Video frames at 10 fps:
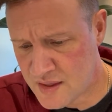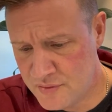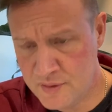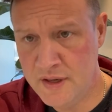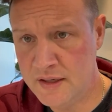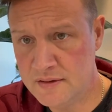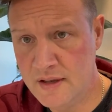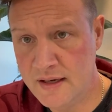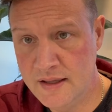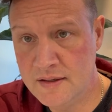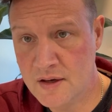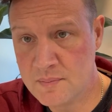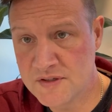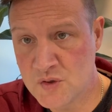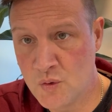Their net income
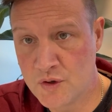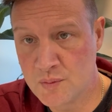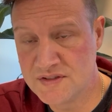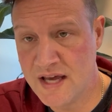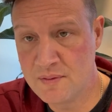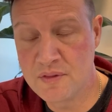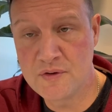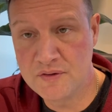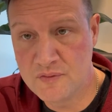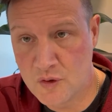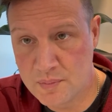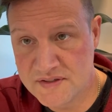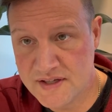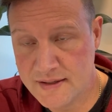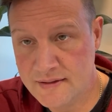this quarter was down
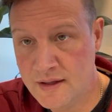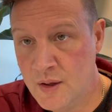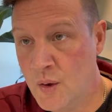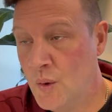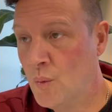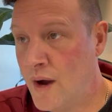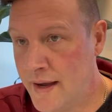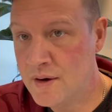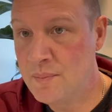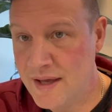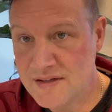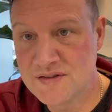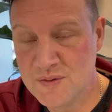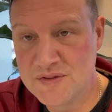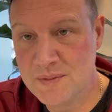34%. Why are banks
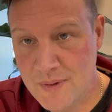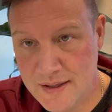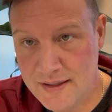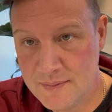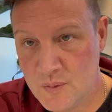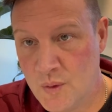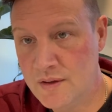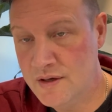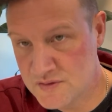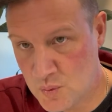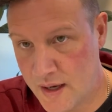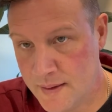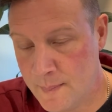losing money? Well, here's why.